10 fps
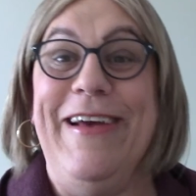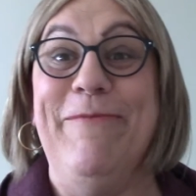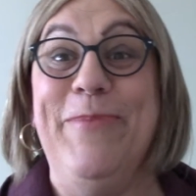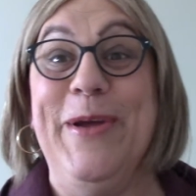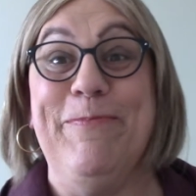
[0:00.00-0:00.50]

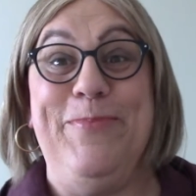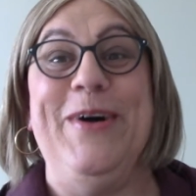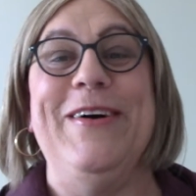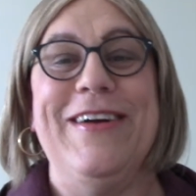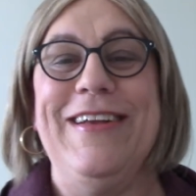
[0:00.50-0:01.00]
I'm being
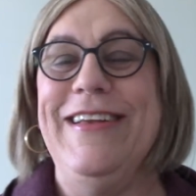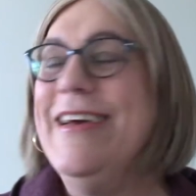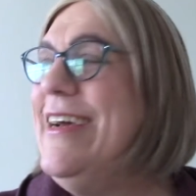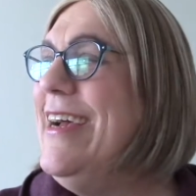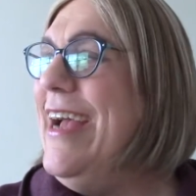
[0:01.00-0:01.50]
punked.
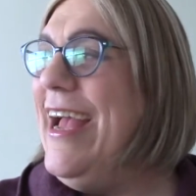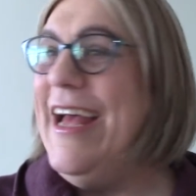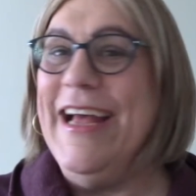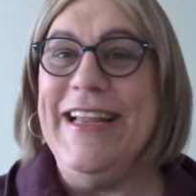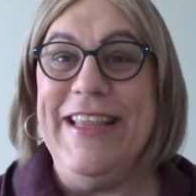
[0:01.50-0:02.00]

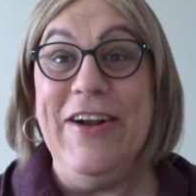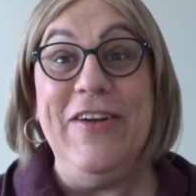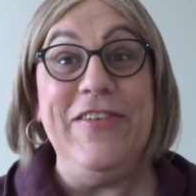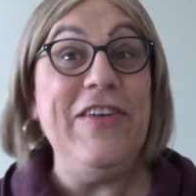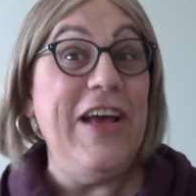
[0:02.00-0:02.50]
And
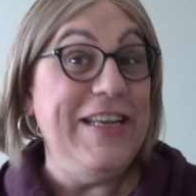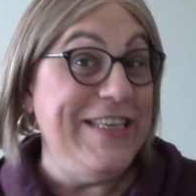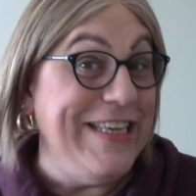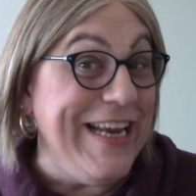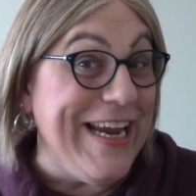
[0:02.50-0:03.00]
there's
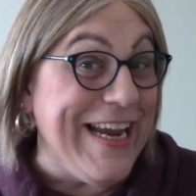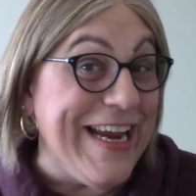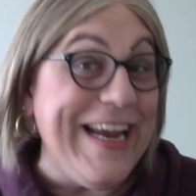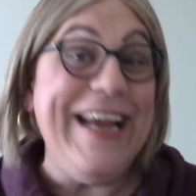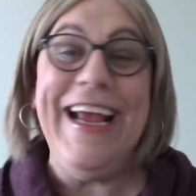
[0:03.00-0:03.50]

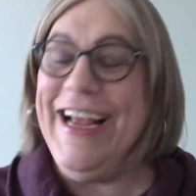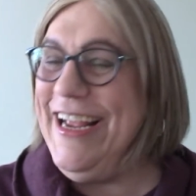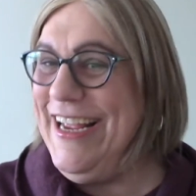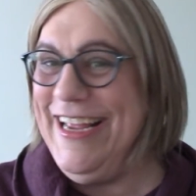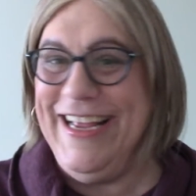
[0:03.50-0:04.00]
D,
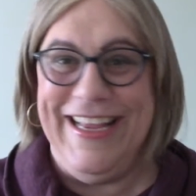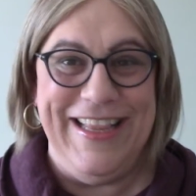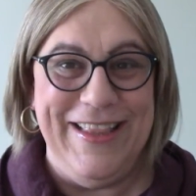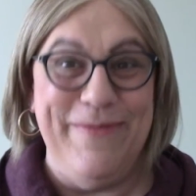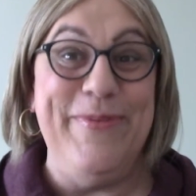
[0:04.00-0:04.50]

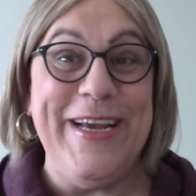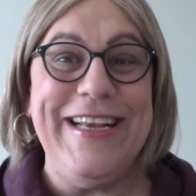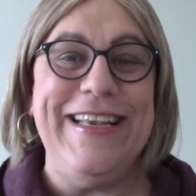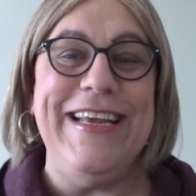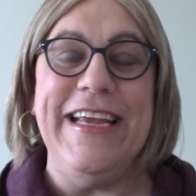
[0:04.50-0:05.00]
the
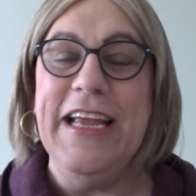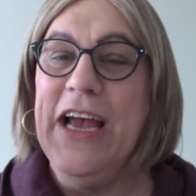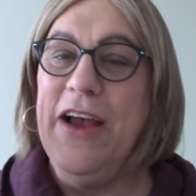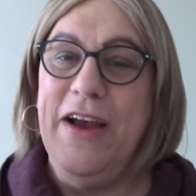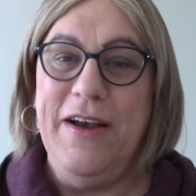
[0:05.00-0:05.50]
big D,
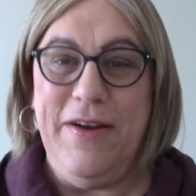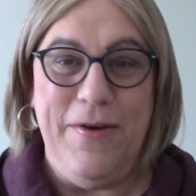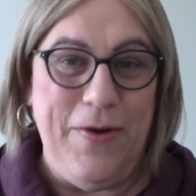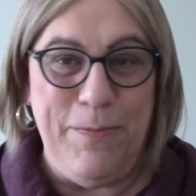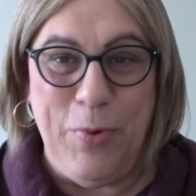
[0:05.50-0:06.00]

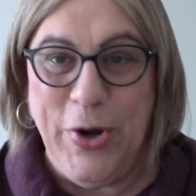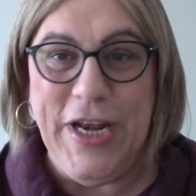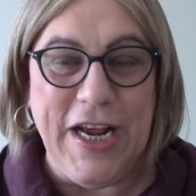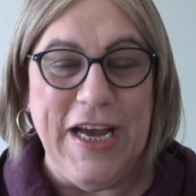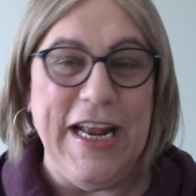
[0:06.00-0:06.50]

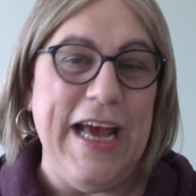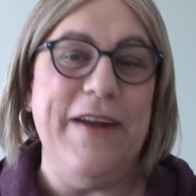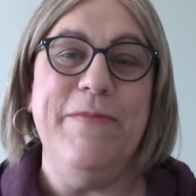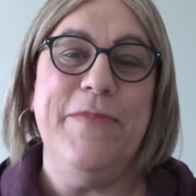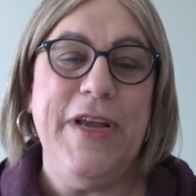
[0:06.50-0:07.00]
pointing a gun at
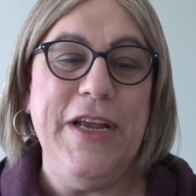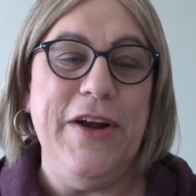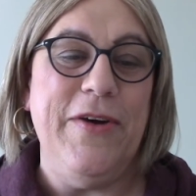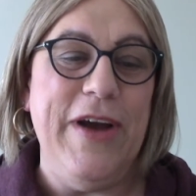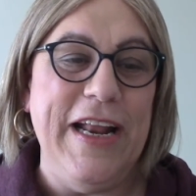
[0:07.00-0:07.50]
him. You
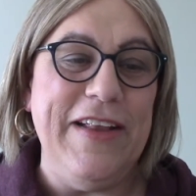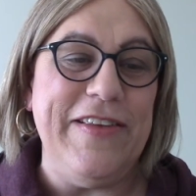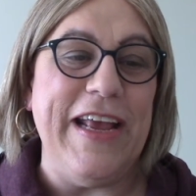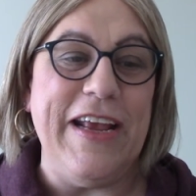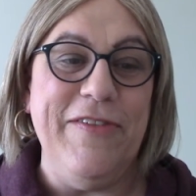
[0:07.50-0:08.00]
know, and it's
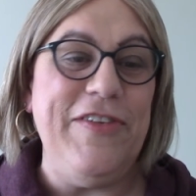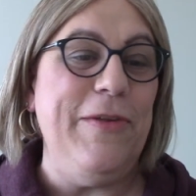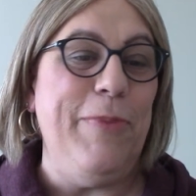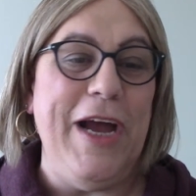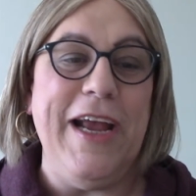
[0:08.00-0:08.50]
like, give us
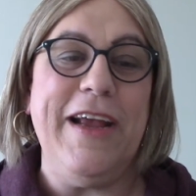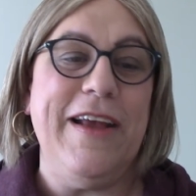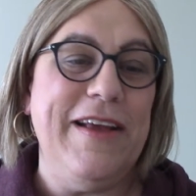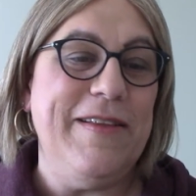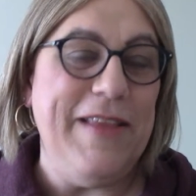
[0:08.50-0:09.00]
the bike.
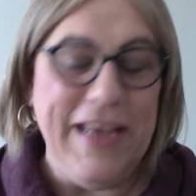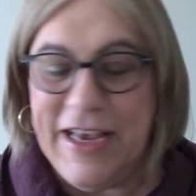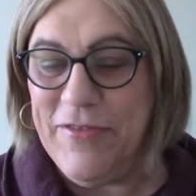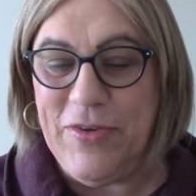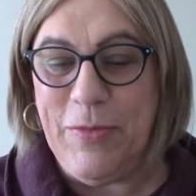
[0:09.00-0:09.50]
He
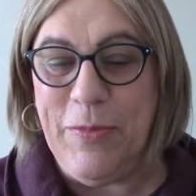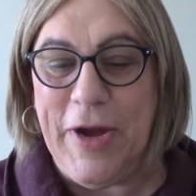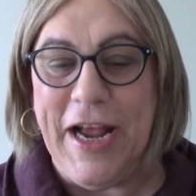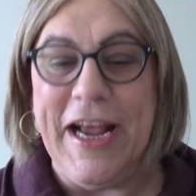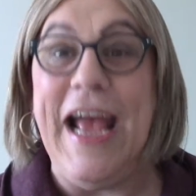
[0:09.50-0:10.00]
gives him the
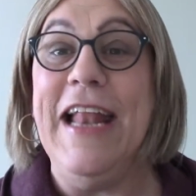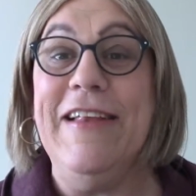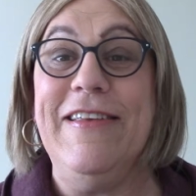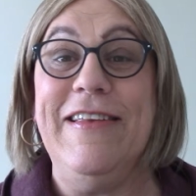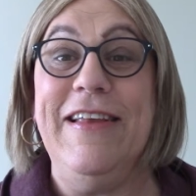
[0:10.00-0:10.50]
bike, and
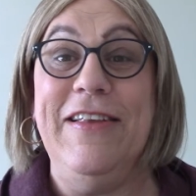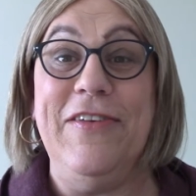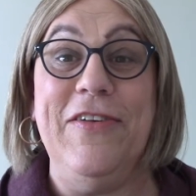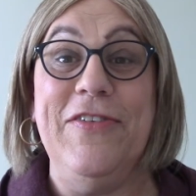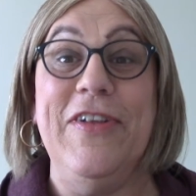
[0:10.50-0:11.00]
it's it's
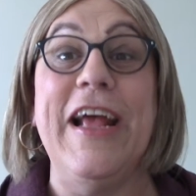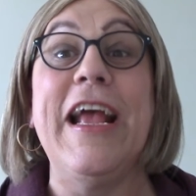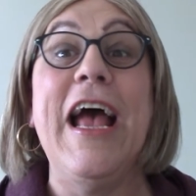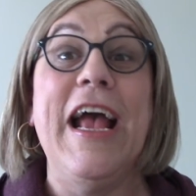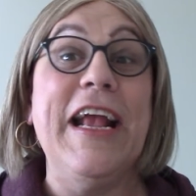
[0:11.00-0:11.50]
also like,
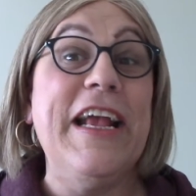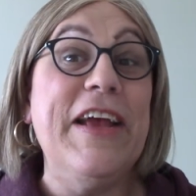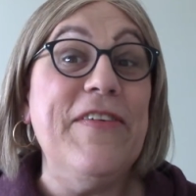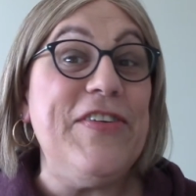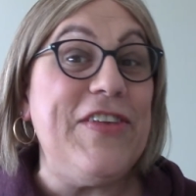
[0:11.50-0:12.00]

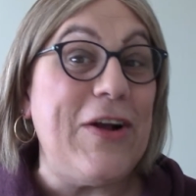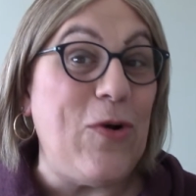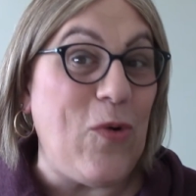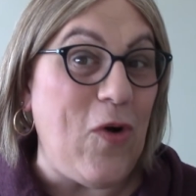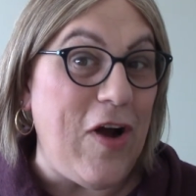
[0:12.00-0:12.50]
give us the
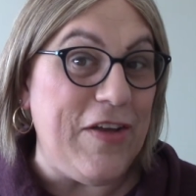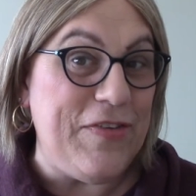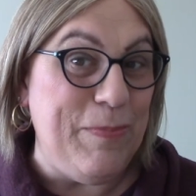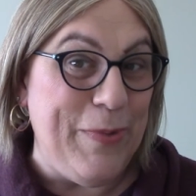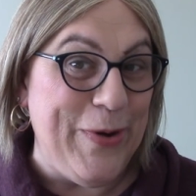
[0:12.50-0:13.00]

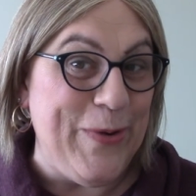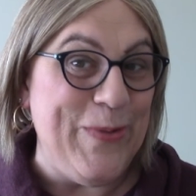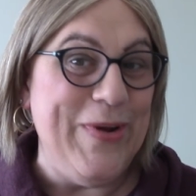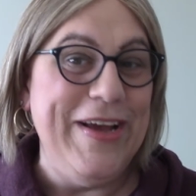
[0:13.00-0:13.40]
crossbow.